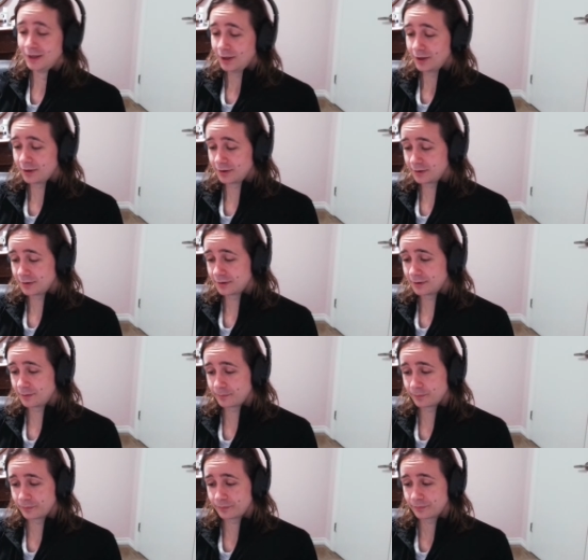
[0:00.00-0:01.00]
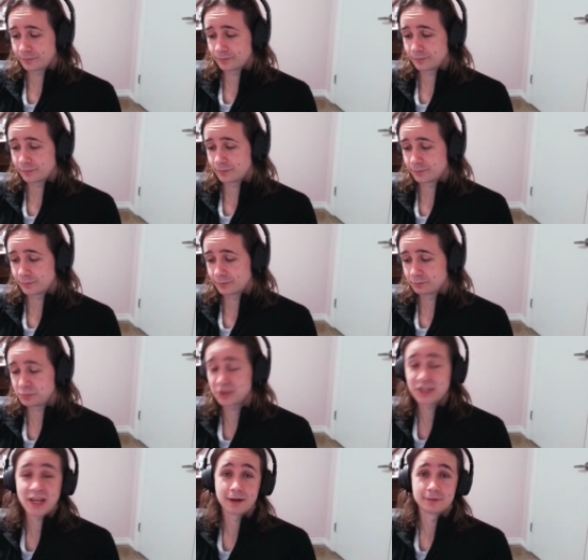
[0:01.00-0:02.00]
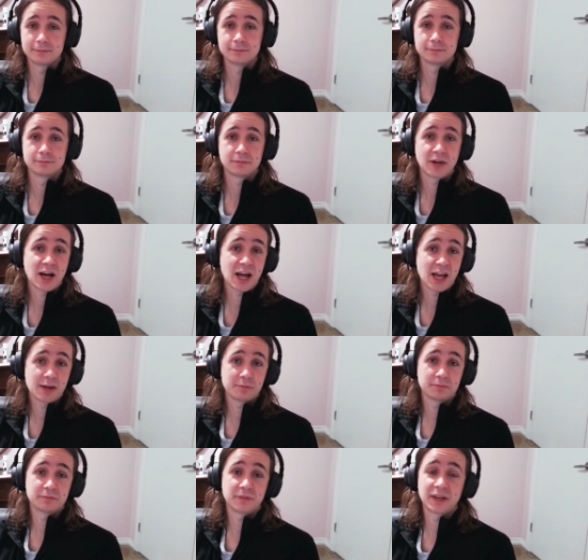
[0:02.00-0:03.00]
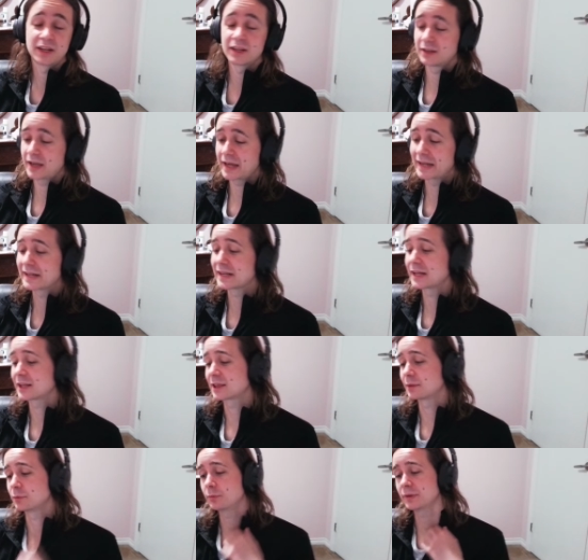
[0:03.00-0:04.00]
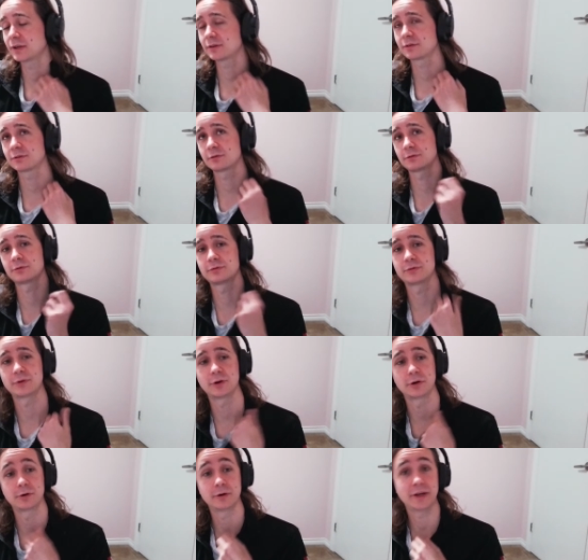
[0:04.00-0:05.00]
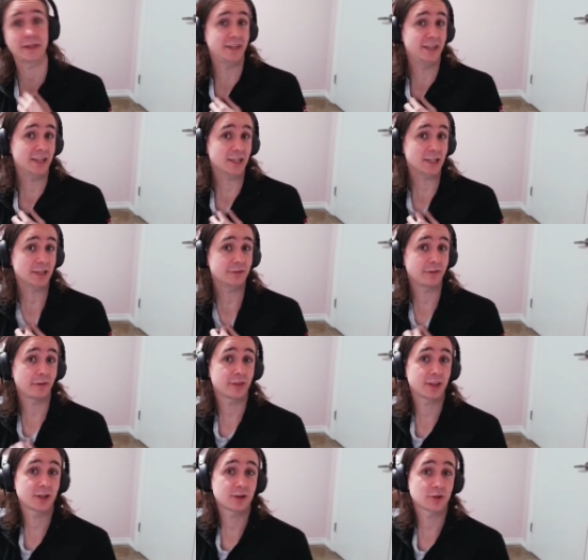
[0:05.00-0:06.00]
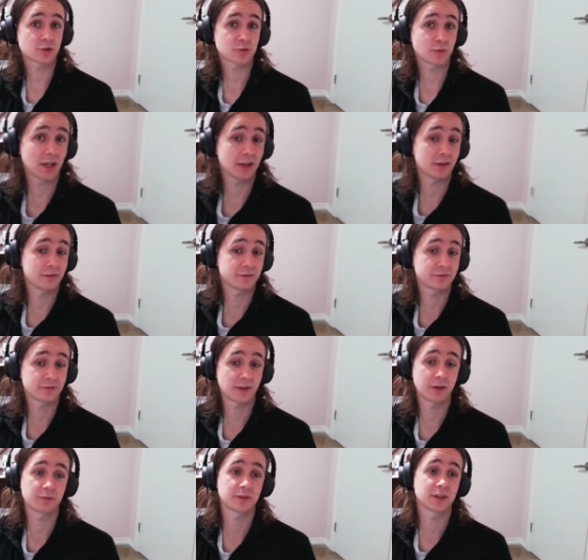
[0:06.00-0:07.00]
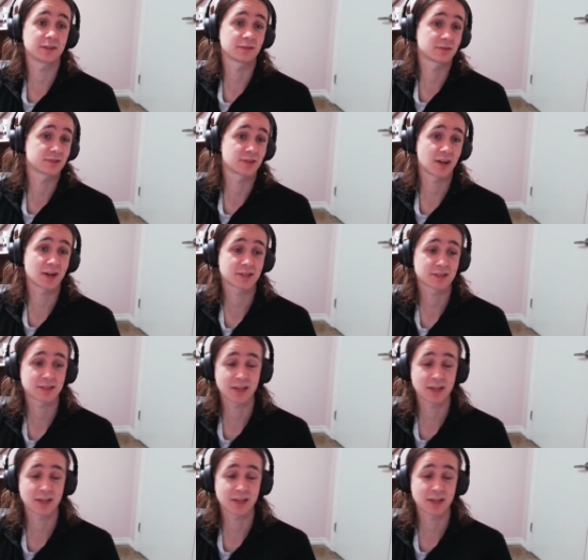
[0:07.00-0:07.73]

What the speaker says: But yeah, I am in Canada at the moment for a year if everything goes well. If everything sucks